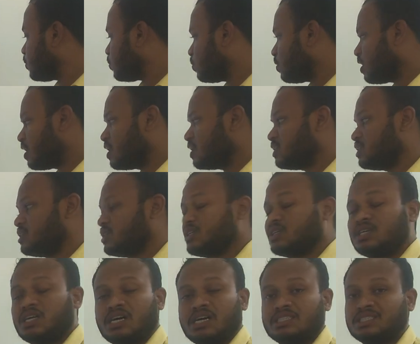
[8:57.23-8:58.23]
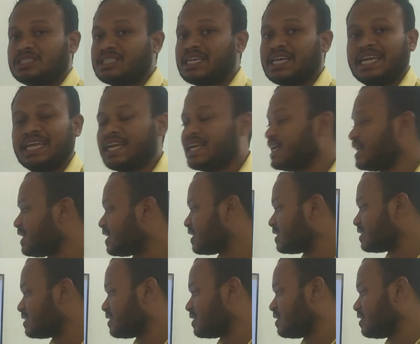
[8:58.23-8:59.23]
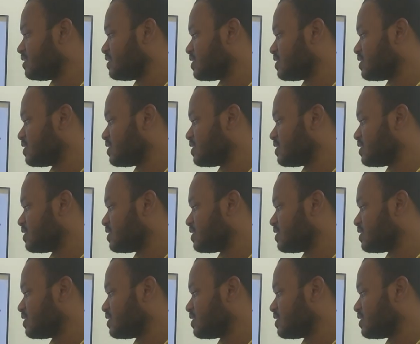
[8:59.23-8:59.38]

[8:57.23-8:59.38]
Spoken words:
do not turn on the internal